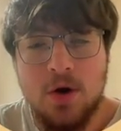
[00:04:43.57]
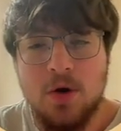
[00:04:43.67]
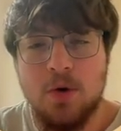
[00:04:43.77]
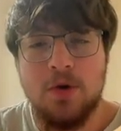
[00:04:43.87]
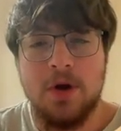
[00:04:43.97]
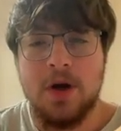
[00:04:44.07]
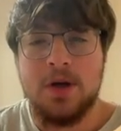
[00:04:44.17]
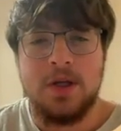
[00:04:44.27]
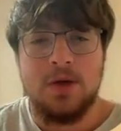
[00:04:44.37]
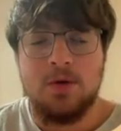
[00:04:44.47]
or the
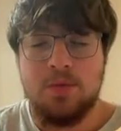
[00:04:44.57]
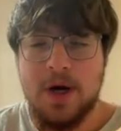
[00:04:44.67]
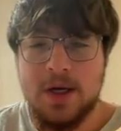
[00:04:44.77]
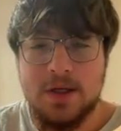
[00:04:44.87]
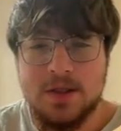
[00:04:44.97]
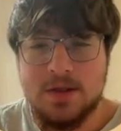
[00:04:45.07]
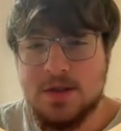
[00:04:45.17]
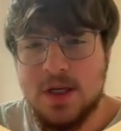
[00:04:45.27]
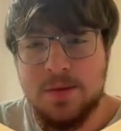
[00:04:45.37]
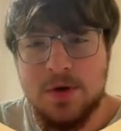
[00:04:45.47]
unequal practice and
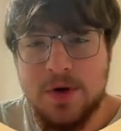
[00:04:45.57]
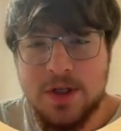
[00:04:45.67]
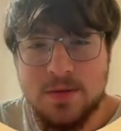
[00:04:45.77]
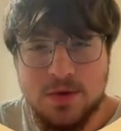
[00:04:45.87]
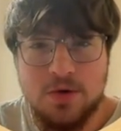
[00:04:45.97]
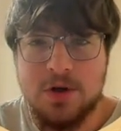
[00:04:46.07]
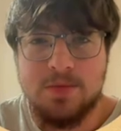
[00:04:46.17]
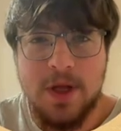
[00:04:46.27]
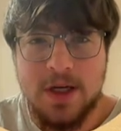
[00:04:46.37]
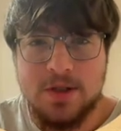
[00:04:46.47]
systemic racism toward
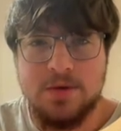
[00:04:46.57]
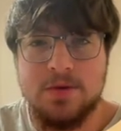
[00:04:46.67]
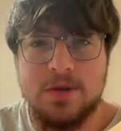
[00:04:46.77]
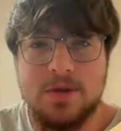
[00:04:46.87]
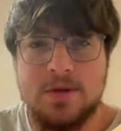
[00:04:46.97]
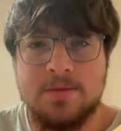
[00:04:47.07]
black students.